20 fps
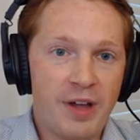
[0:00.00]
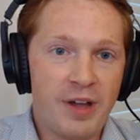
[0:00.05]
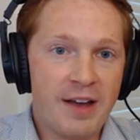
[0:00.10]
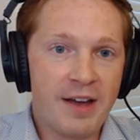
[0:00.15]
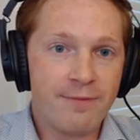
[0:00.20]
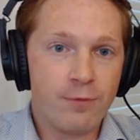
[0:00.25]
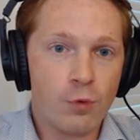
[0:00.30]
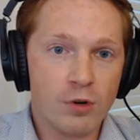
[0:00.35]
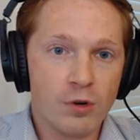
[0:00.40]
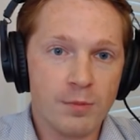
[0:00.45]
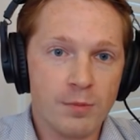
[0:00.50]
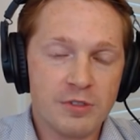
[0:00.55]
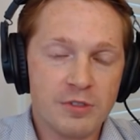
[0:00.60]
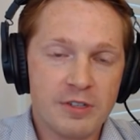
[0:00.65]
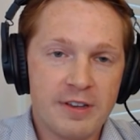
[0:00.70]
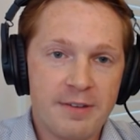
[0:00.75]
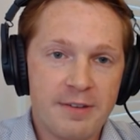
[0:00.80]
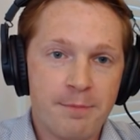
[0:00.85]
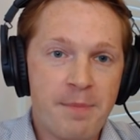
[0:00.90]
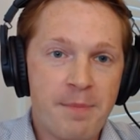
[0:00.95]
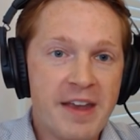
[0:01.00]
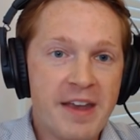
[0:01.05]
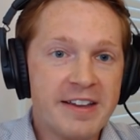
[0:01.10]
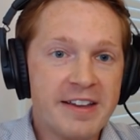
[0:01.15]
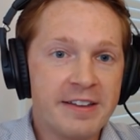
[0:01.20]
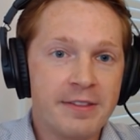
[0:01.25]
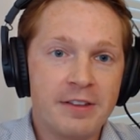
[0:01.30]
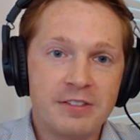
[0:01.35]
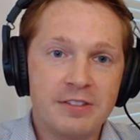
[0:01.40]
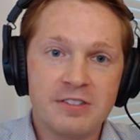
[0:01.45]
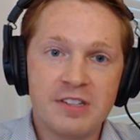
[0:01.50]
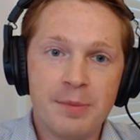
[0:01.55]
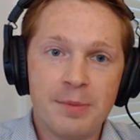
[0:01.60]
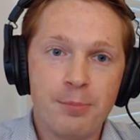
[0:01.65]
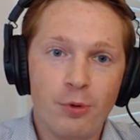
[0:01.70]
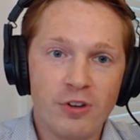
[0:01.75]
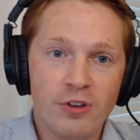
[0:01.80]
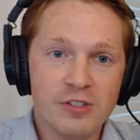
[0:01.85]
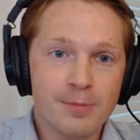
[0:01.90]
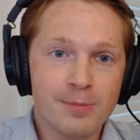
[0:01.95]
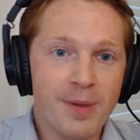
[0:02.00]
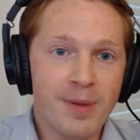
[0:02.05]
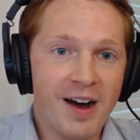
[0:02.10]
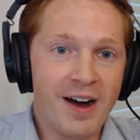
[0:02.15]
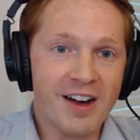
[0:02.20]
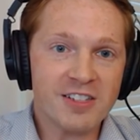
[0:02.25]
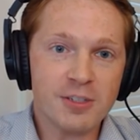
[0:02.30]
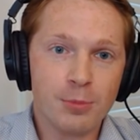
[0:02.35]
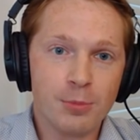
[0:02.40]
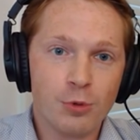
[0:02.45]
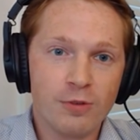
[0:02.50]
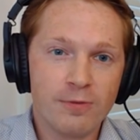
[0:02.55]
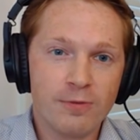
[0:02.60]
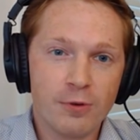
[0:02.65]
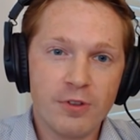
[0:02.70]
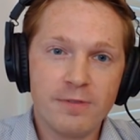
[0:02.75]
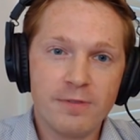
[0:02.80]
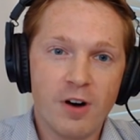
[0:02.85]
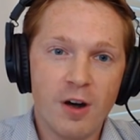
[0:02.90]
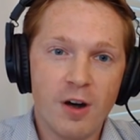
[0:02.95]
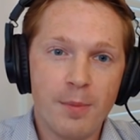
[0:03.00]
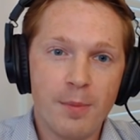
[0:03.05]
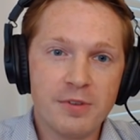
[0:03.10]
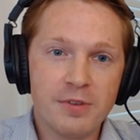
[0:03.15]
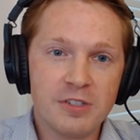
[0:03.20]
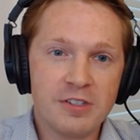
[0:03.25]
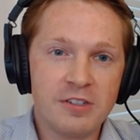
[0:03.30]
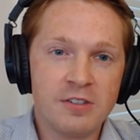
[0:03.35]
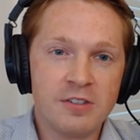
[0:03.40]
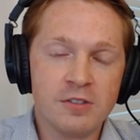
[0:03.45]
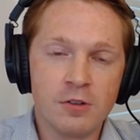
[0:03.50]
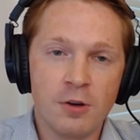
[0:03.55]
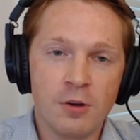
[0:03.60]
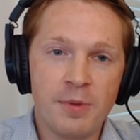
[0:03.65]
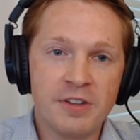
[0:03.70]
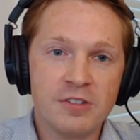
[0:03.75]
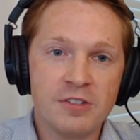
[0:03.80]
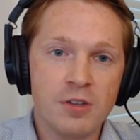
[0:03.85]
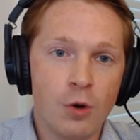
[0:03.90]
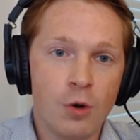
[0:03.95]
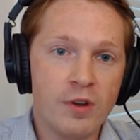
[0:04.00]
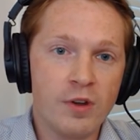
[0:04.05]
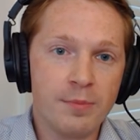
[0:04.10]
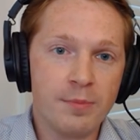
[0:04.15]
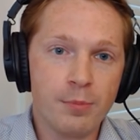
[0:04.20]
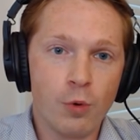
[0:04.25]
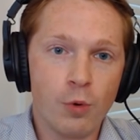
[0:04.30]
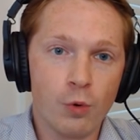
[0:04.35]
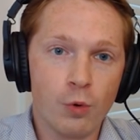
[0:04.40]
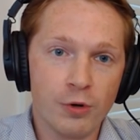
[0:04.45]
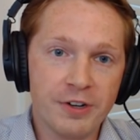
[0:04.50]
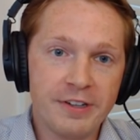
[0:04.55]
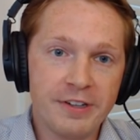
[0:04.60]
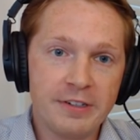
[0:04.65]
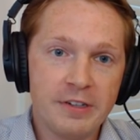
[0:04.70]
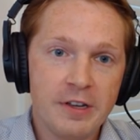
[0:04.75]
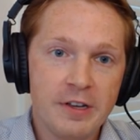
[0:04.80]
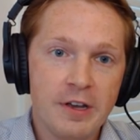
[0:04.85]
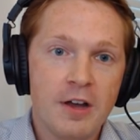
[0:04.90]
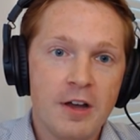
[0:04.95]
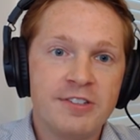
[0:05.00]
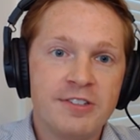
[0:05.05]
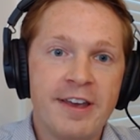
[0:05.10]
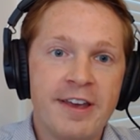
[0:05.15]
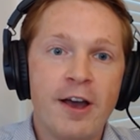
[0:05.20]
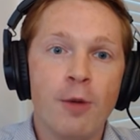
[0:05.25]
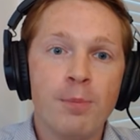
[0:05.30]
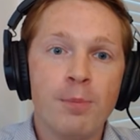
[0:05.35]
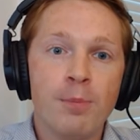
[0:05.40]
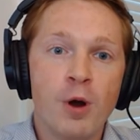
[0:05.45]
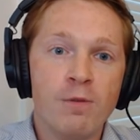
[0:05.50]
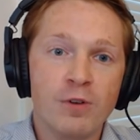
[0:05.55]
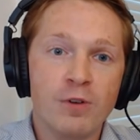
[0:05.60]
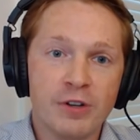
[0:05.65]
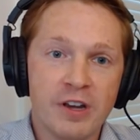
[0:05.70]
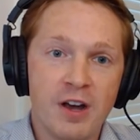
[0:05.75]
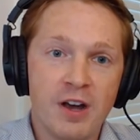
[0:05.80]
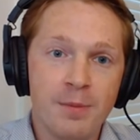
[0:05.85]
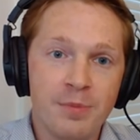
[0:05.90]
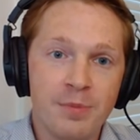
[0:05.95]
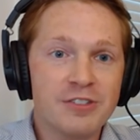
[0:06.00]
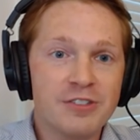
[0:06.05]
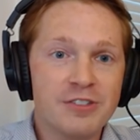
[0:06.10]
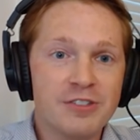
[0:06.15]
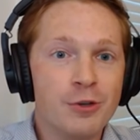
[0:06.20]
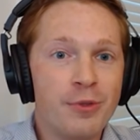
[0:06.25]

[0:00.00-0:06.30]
platforms, making this as simple as possible for the pharmacies, is going to be so important to help overcome this.